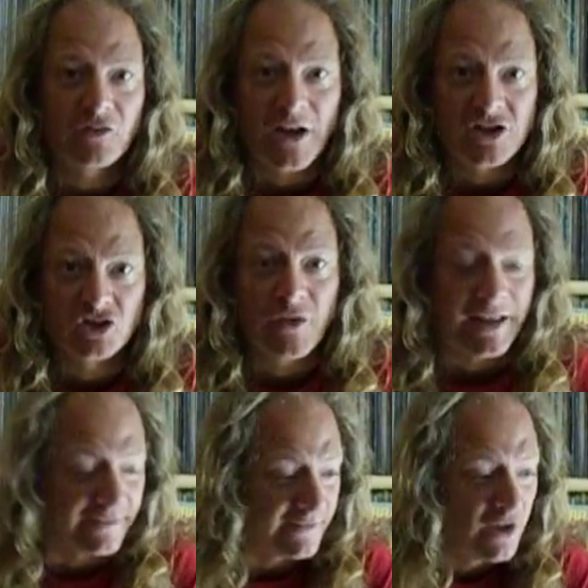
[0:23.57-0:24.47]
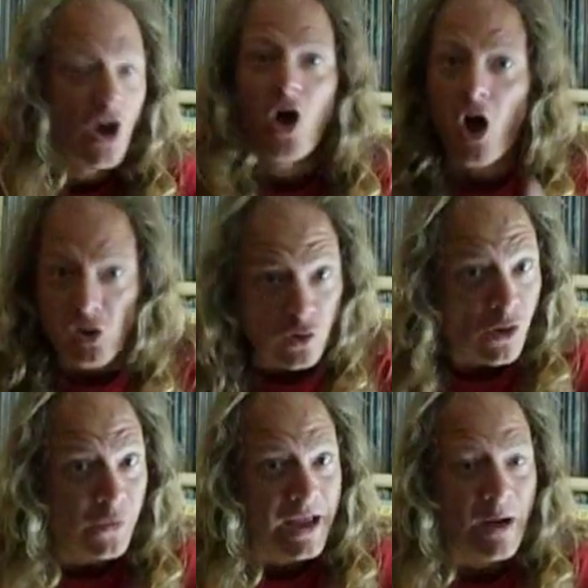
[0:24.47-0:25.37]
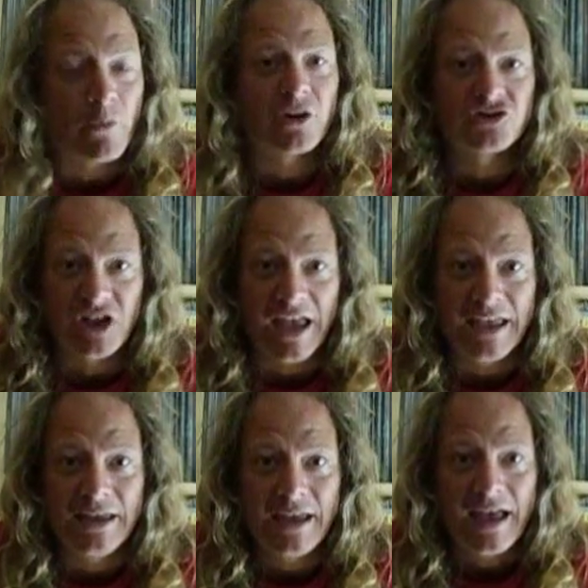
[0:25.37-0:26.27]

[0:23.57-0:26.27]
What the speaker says: So it's great. Another thing I want to say,